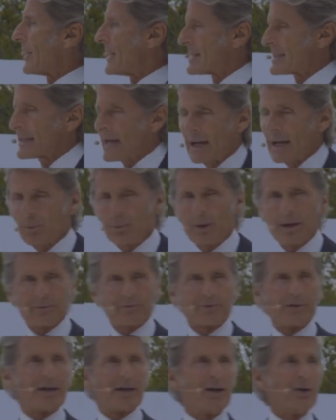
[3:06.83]
right side, we
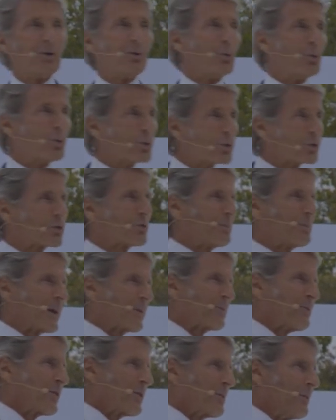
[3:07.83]
have the Urus
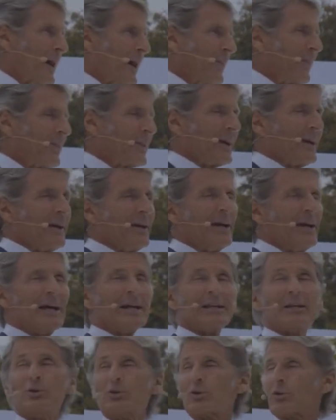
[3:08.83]
Performante.
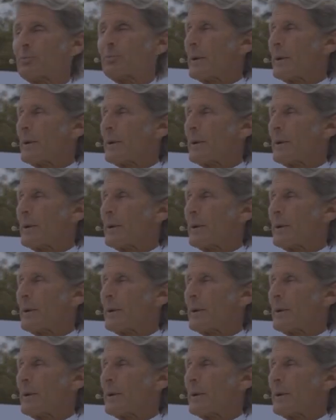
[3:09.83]
The Urus